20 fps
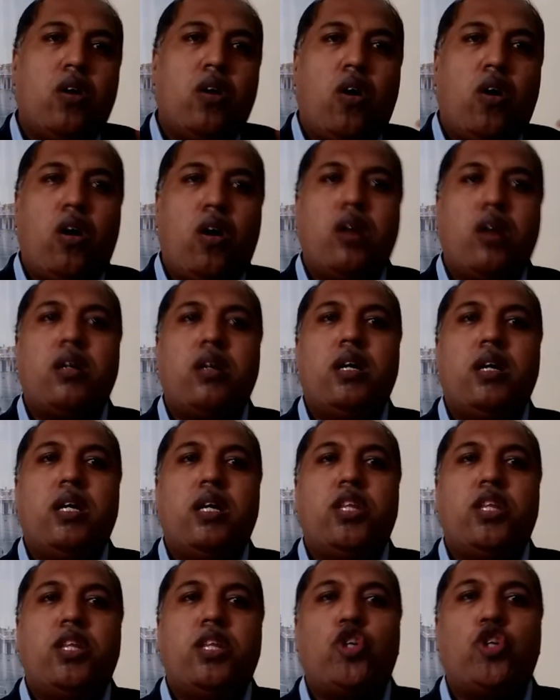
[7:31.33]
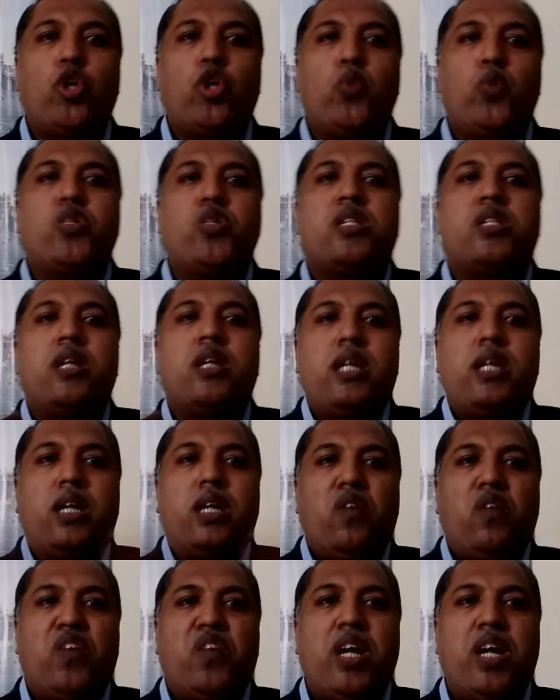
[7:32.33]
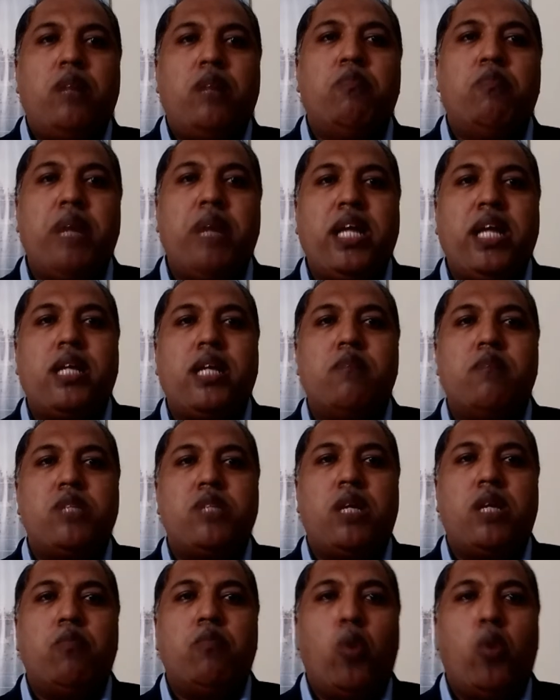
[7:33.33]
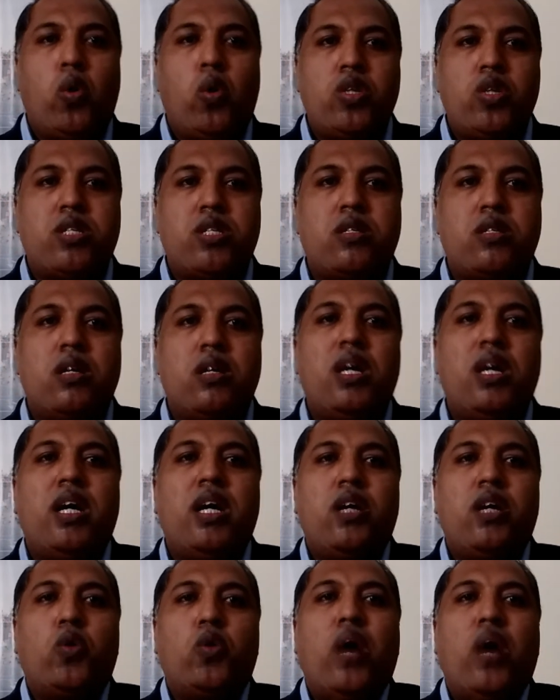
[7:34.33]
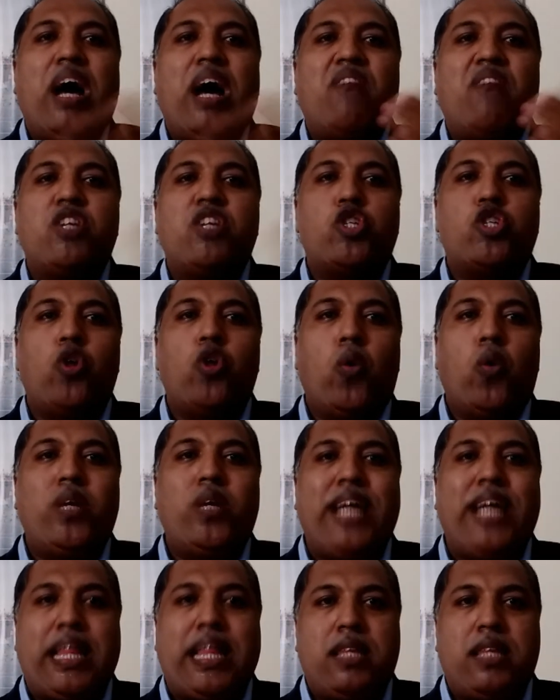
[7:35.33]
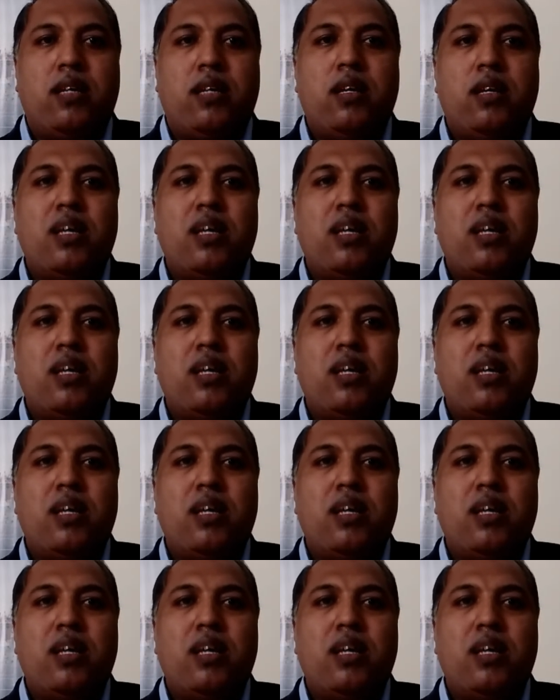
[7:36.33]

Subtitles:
or they choose different mediums and modes to have a slow death,